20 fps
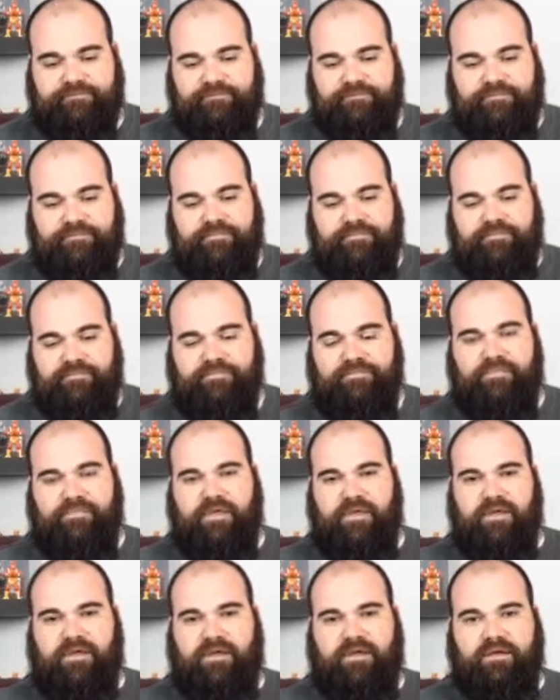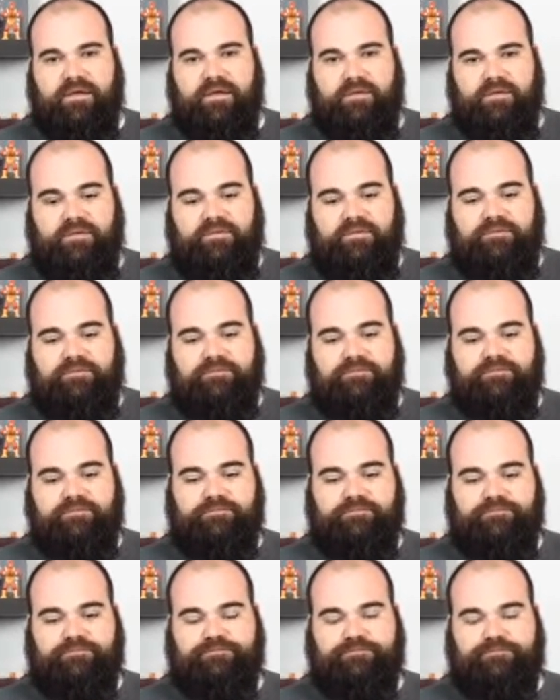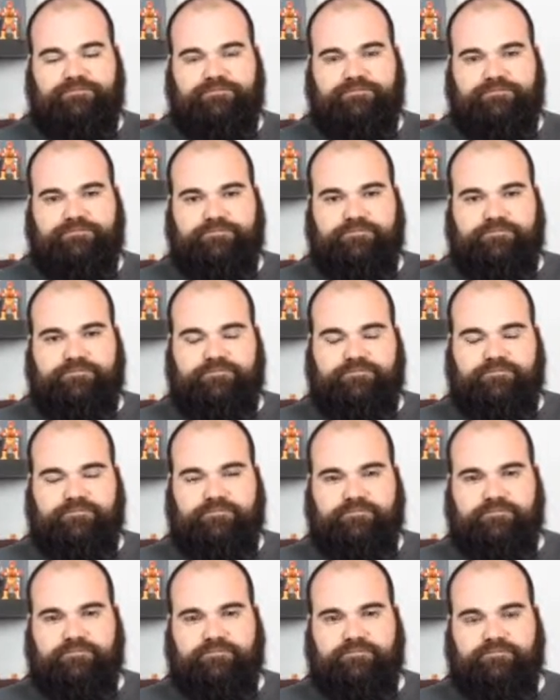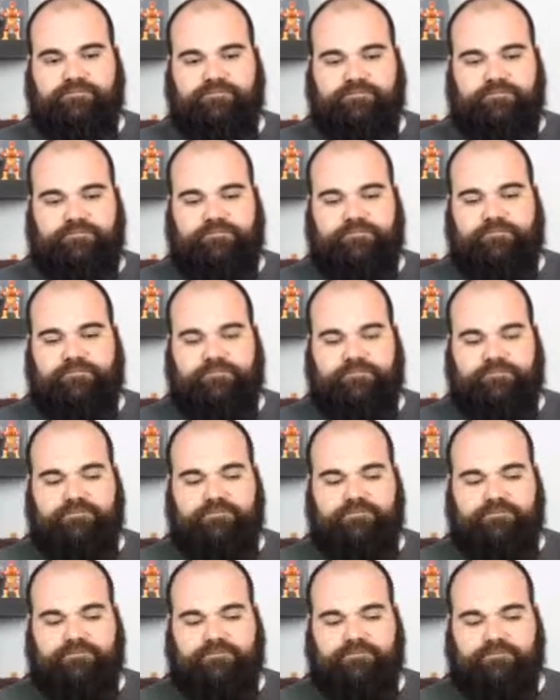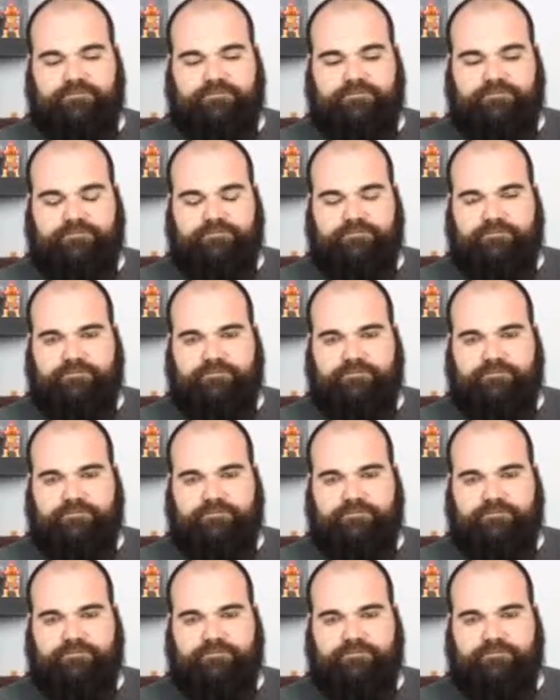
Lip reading: No words are spoken by the person on screen.